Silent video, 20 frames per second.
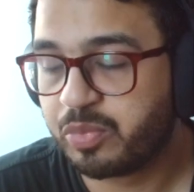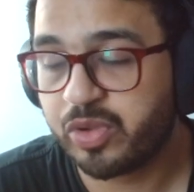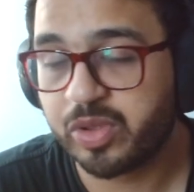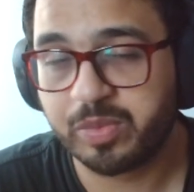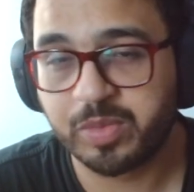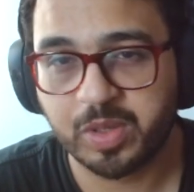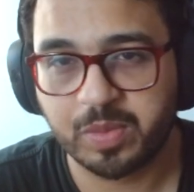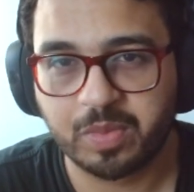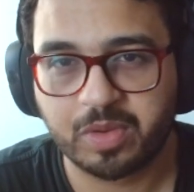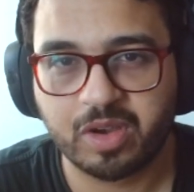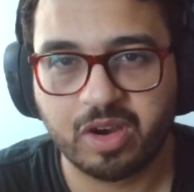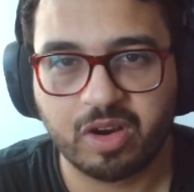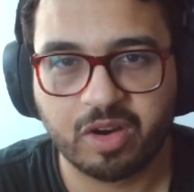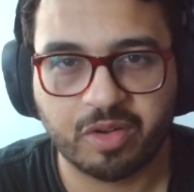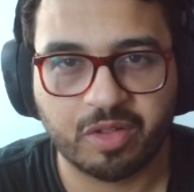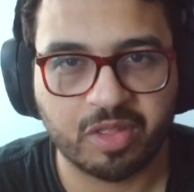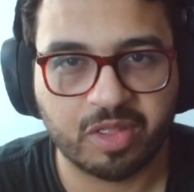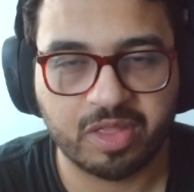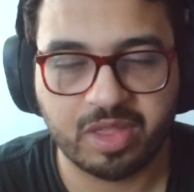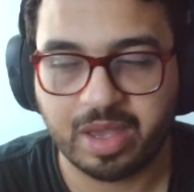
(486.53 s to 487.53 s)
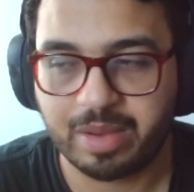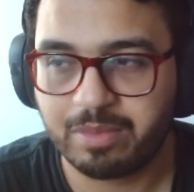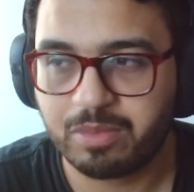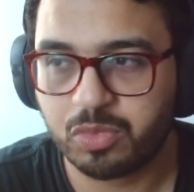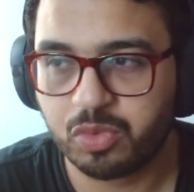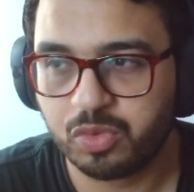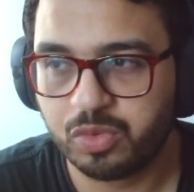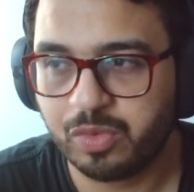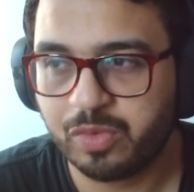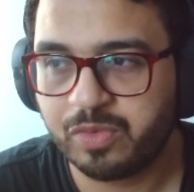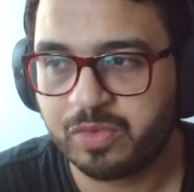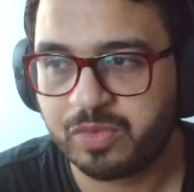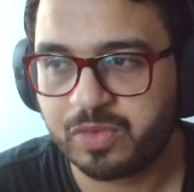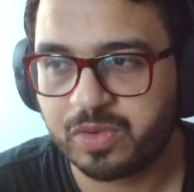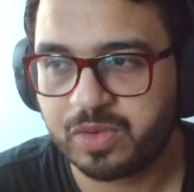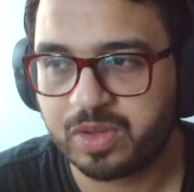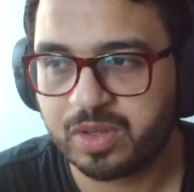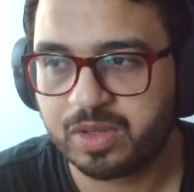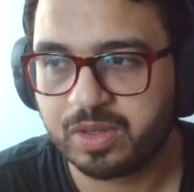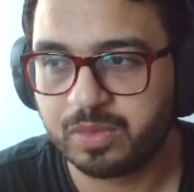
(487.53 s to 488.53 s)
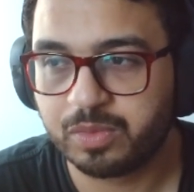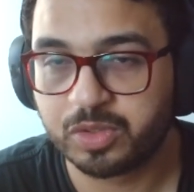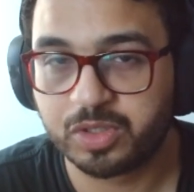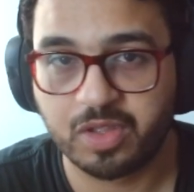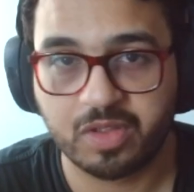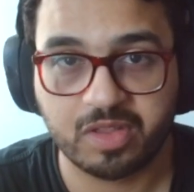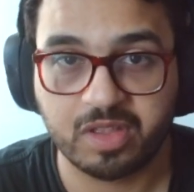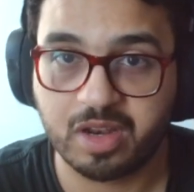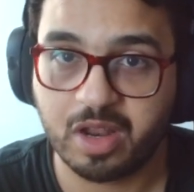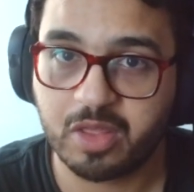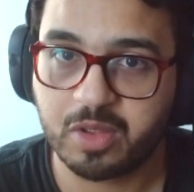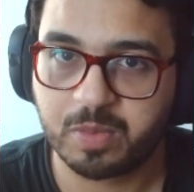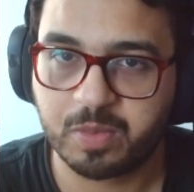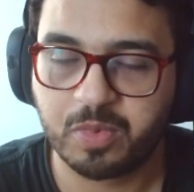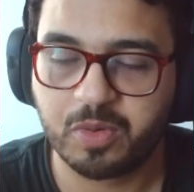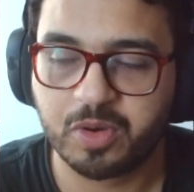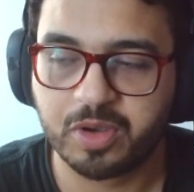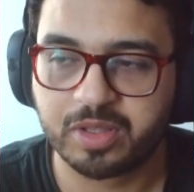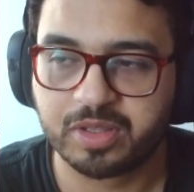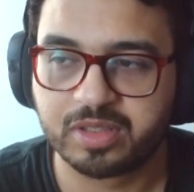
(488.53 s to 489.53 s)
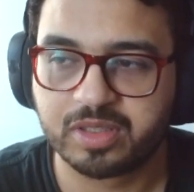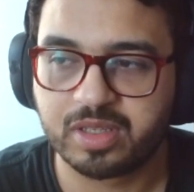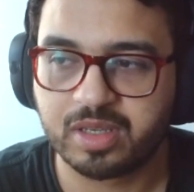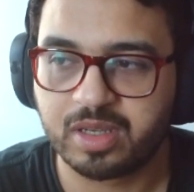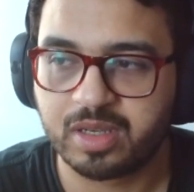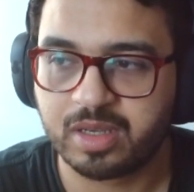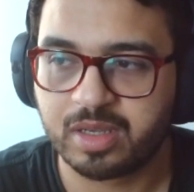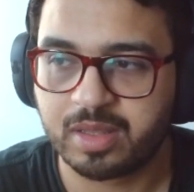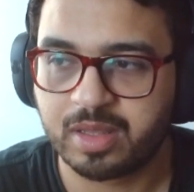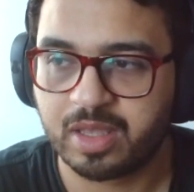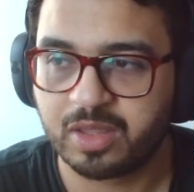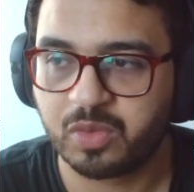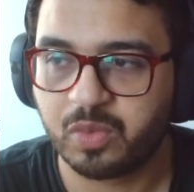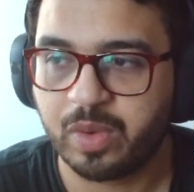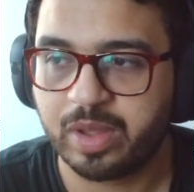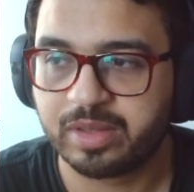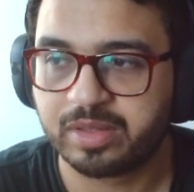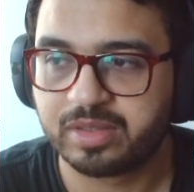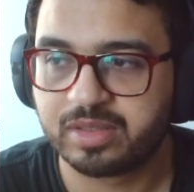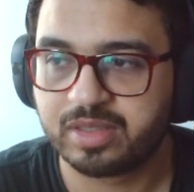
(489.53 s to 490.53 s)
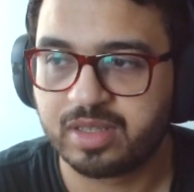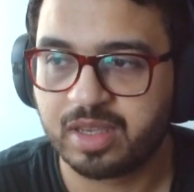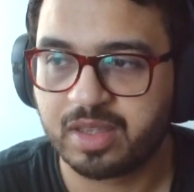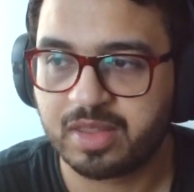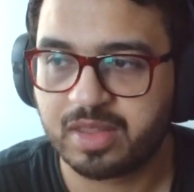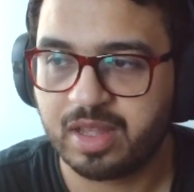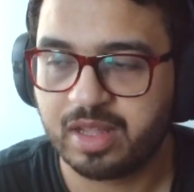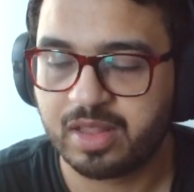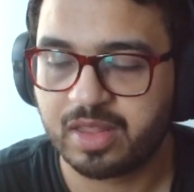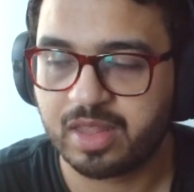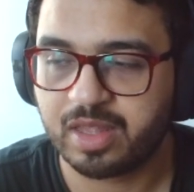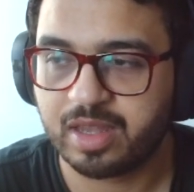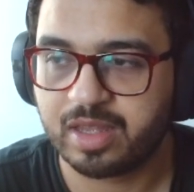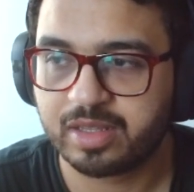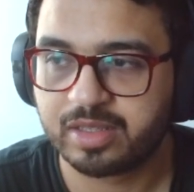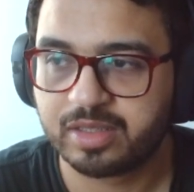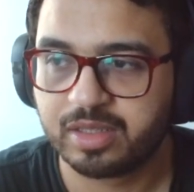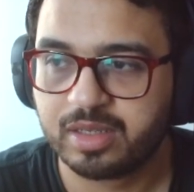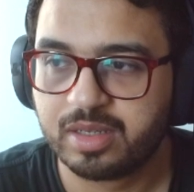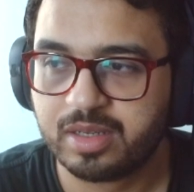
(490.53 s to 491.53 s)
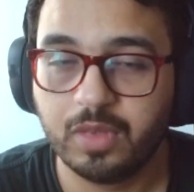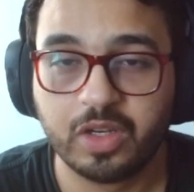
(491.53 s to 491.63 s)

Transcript: premium cards that move, which is another point that Gwent excels at,